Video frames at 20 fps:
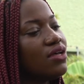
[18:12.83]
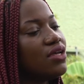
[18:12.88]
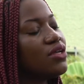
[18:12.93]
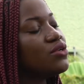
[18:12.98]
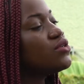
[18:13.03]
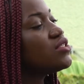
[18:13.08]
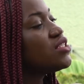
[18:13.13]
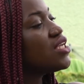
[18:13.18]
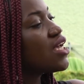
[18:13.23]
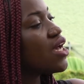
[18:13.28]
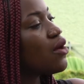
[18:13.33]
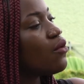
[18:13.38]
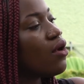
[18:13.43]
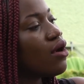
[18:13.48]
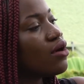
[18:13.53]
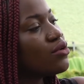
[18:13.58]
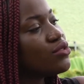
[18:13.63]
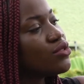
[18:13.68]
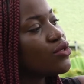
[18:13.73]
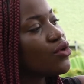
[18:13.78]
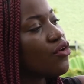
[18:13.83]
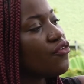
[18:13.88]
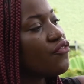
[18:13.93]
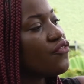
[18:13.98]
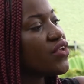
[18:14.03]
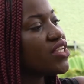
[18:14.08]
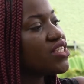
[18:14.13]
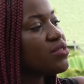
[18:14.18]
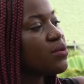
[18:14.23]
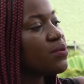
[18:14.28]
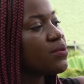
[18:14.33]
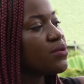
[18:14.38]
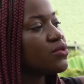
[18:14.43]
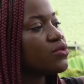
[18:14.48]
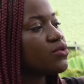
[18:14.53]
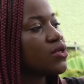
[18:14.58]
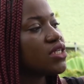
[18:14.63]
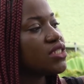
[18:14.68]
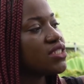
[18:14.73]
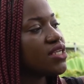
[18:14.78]
It will take a while to convince people
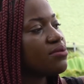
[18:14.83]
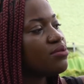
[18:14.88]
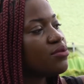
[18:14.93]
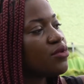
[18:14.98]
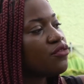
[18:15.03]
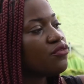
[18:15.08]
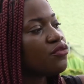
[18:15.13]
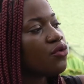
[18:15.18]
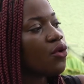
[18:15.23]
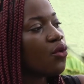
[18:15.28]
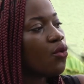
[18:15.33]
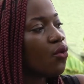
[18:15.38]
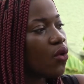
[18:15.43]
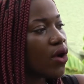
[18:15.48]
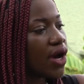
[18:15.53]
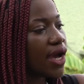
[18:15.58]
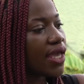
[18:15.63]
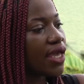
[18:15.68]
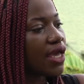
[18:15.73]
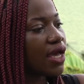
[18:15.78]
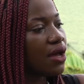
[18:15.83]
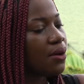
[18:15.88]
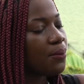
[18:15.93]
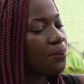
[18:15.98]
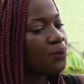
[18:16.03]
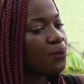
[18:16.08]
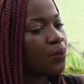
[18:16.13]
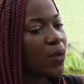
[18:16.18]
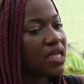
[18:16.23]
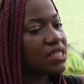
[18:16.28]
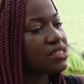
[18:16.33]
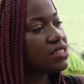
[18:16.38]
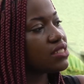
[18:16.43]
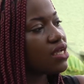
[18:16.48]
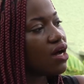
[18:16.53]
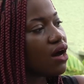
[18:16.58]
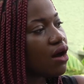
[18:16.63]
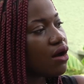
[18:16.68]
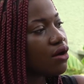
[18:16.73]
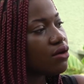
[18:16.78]
to accept me for who I am, my
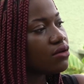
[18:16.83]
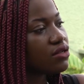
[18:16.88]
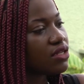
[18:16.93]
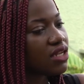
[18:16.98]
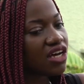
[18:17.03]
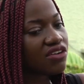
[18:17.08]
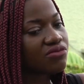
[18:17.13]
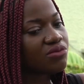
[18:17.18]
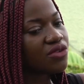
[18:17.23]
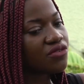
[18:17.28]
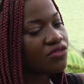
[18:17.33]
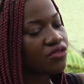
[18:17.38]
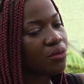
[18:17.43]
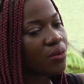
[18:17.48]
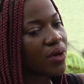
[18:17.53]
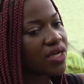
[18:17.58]
style, love me for